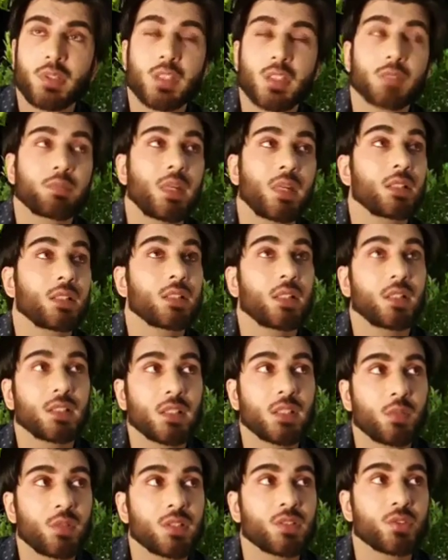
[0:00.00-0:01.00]
because my
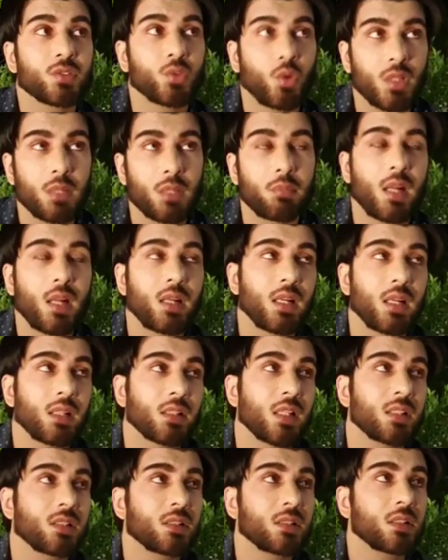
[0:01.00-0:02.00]
director was so demanding
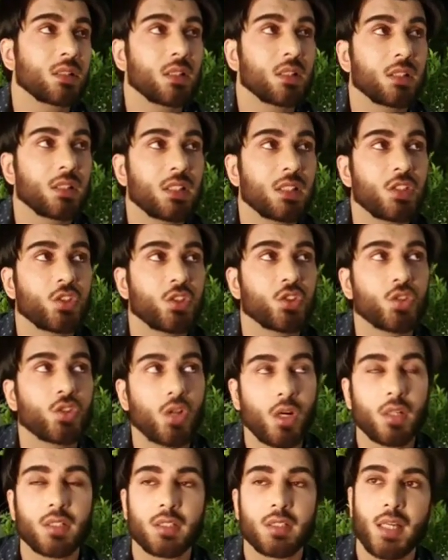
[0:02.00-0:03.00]
that he
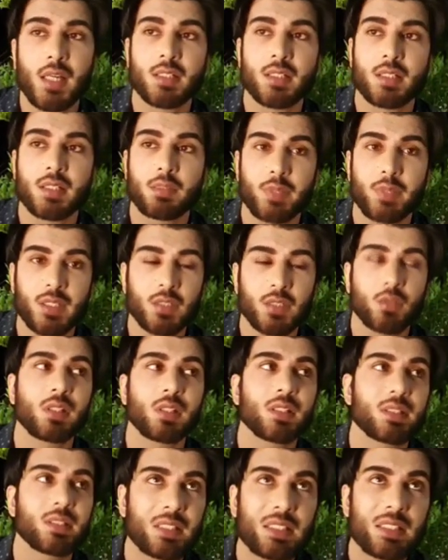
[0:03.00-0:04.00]
shot that
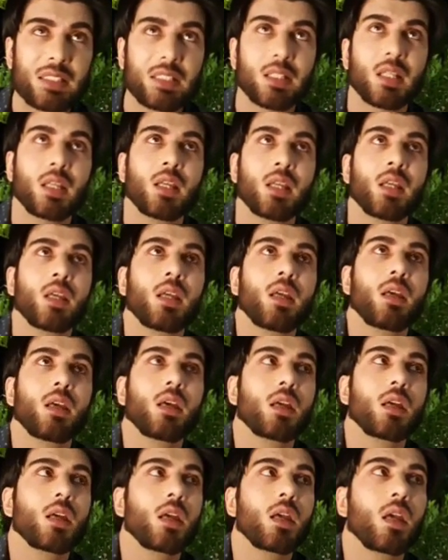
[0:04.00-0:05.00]
particular scene
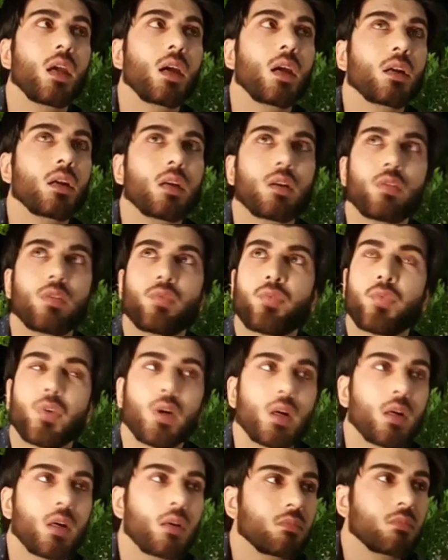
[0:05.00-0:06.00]

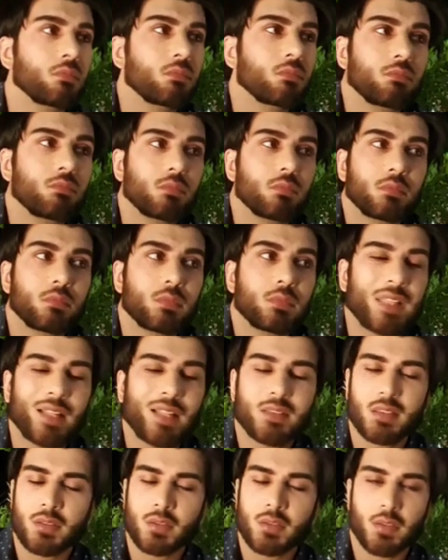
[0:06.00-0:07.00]
for
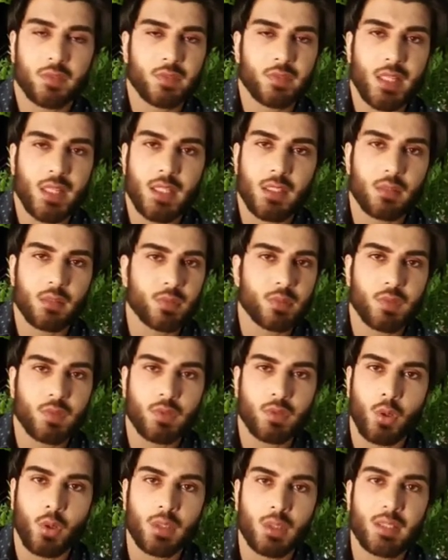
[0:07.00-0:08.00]
dozens of times with
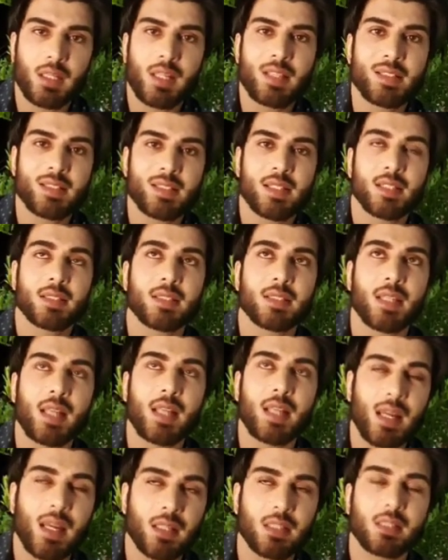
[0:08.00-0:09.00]
all the lenses
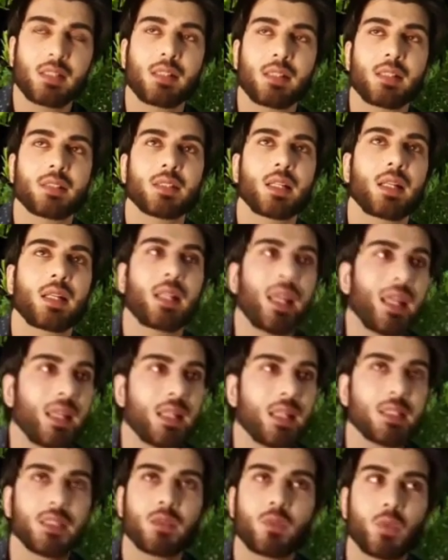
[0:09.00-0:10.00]
and angles and
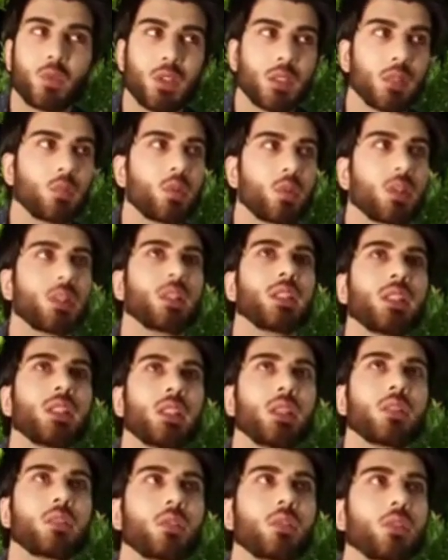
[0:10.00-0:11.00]
lights and whatever
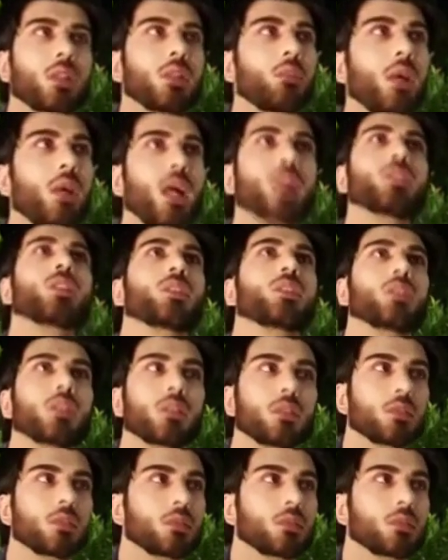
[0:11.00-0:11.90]
he could imagine